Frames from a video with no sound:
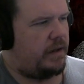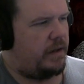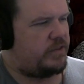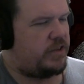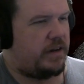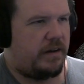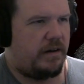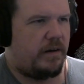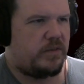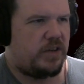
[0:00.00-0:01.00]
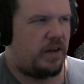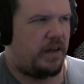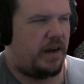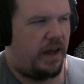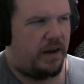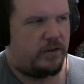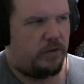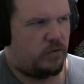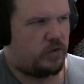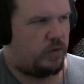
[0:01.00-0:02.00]
sitting there and I'm telling an
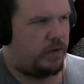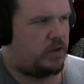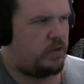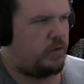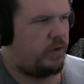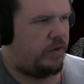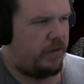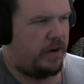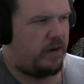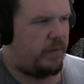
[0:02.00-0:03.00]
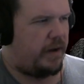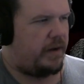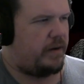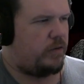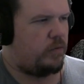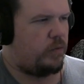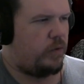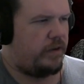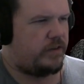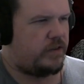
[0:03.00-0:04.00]
anecdotal story to a friend of mine who
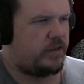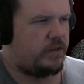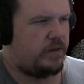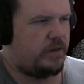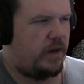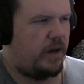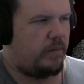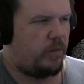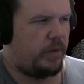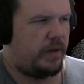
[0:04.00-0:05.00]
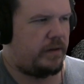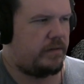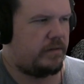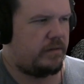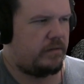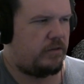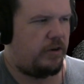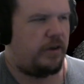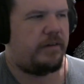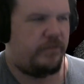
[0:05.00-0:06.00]
was Marine
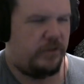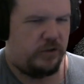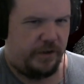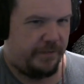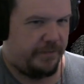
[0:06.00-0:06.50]
ground infantry.